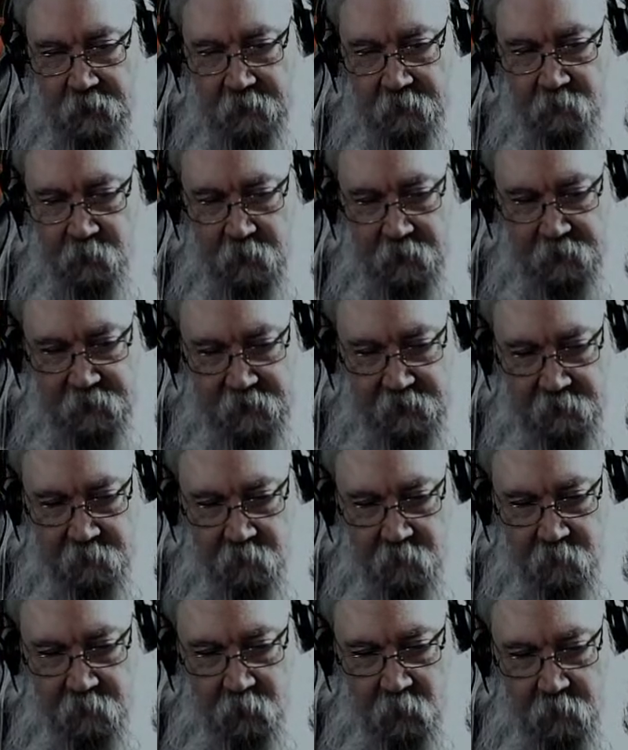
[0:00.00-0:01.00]
I just wanted to get
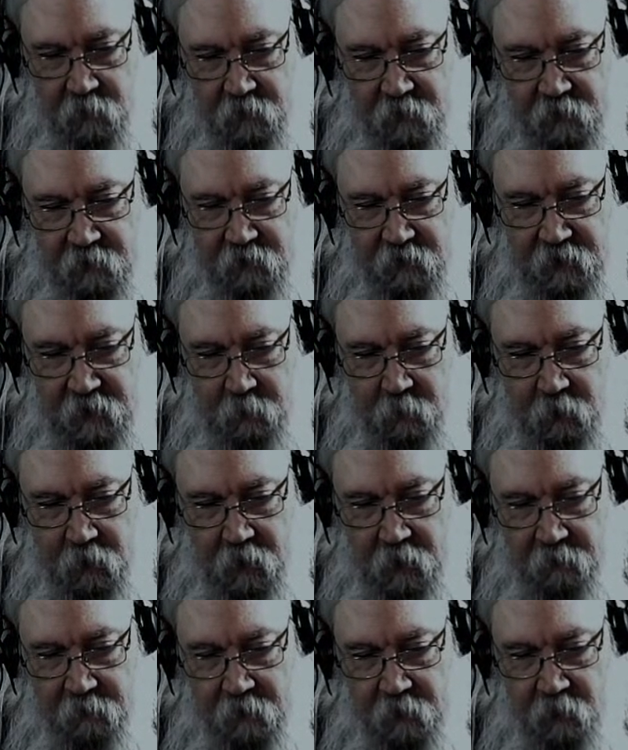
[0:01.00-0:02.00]
through more of this, and I
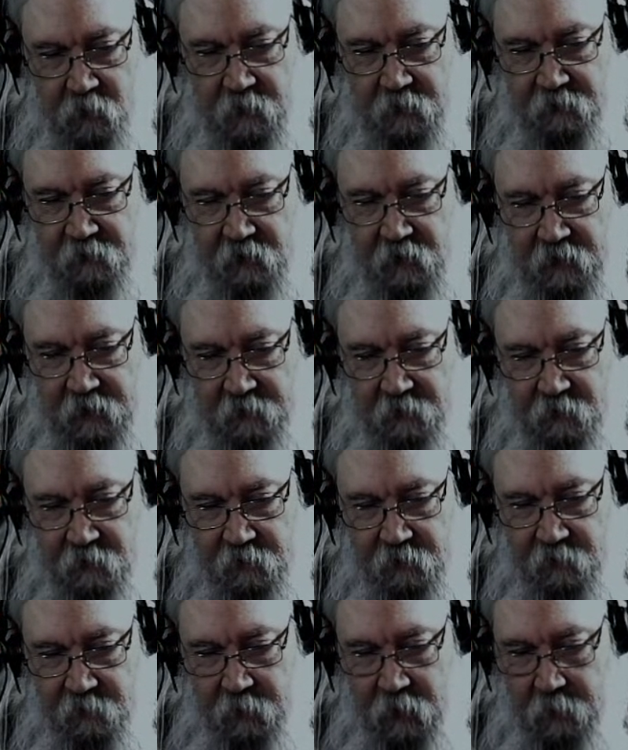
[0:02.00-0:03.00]
went off on crazy
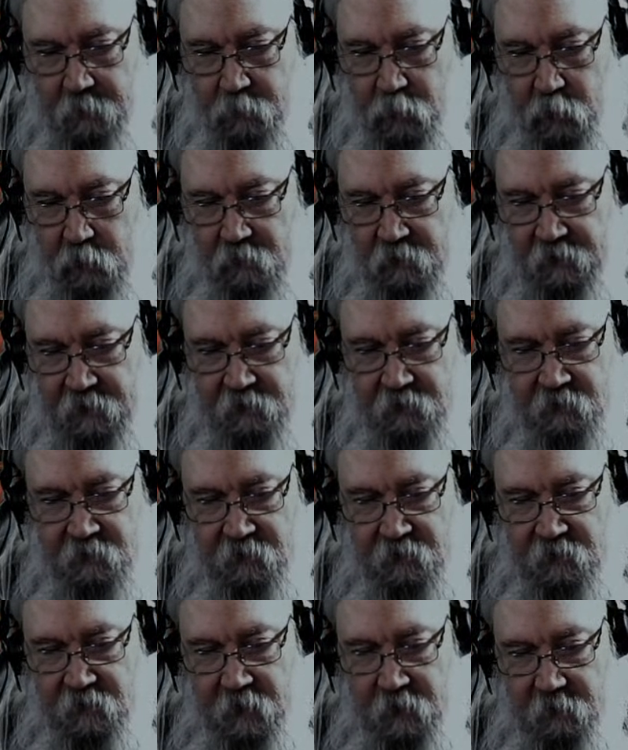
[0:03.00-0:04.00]
tangents about book lengths
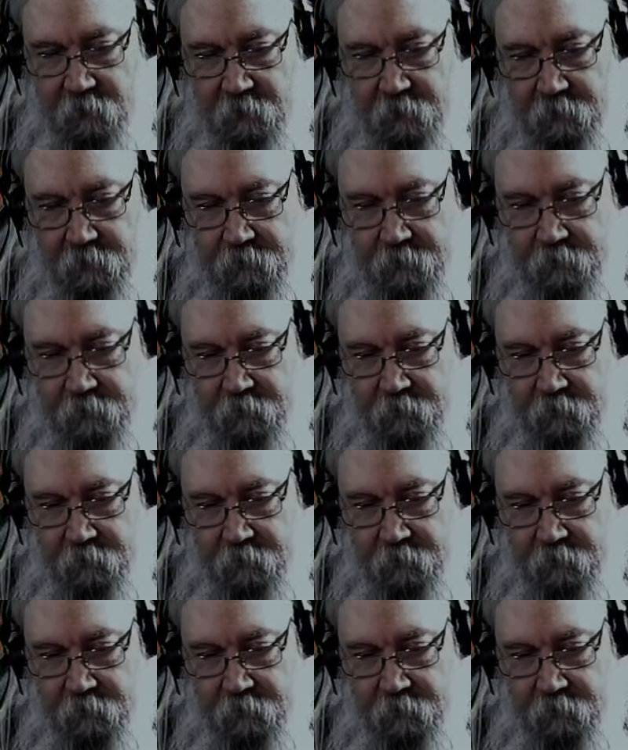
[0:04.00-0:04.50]
and stuff.